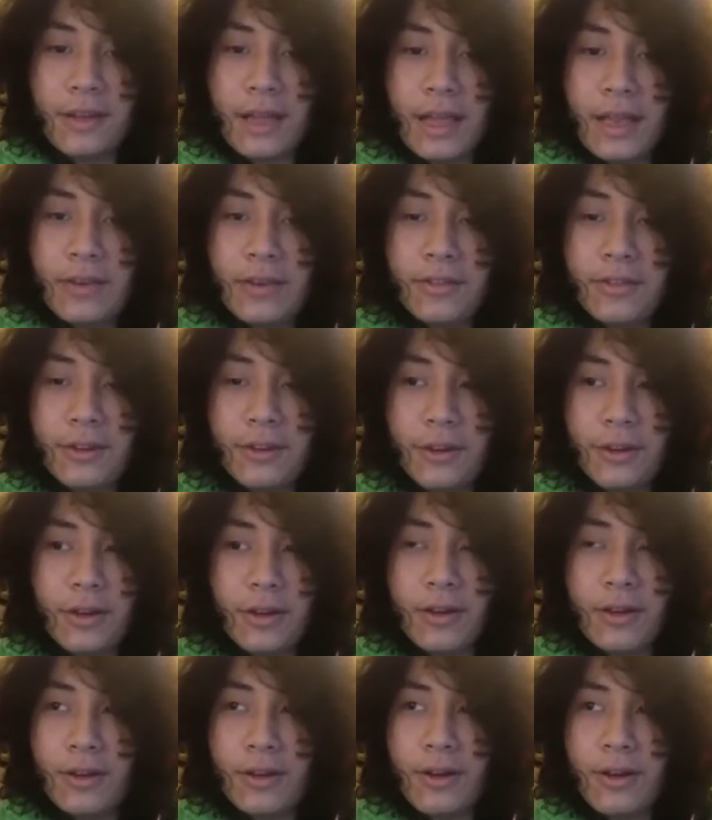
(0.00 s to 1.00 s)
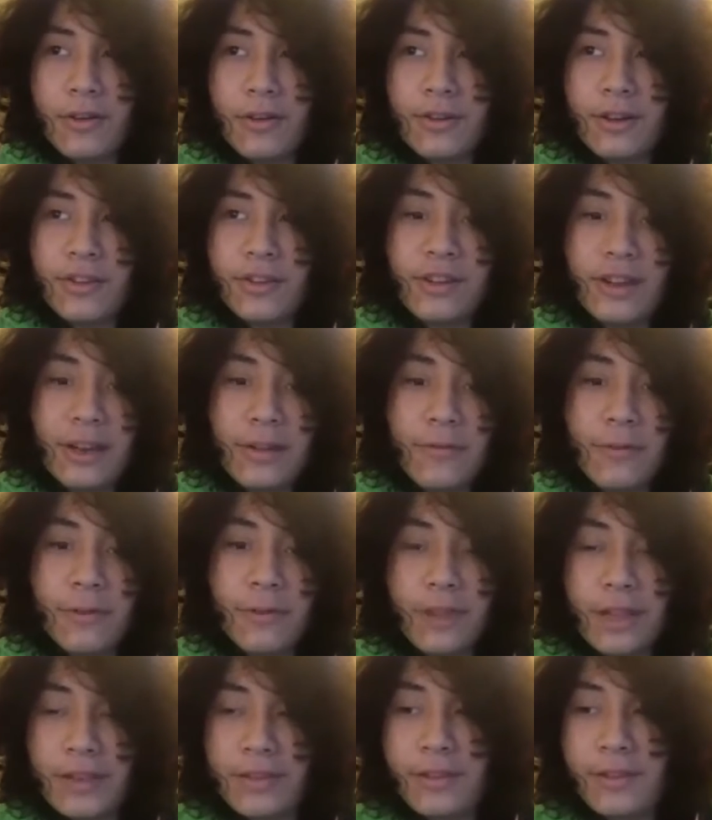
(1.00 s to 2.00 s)
into auditioning for
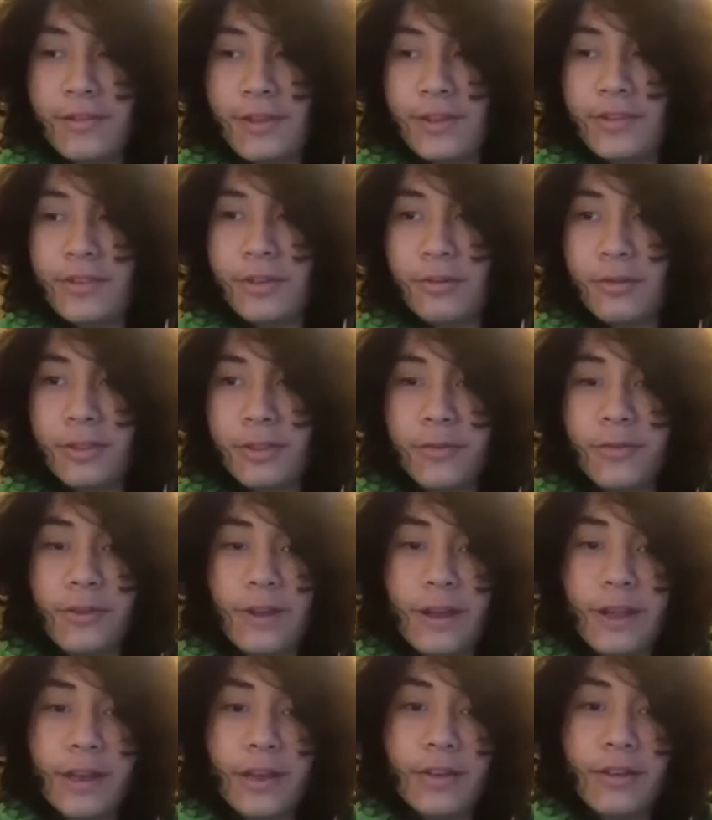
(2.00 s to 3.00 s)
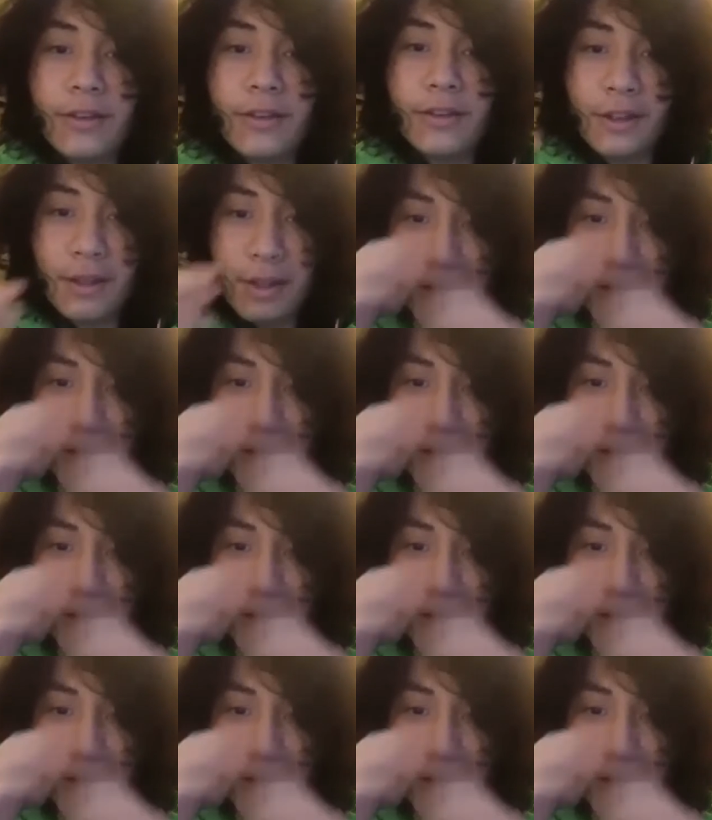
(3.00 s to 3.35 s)
that TV show with a friend,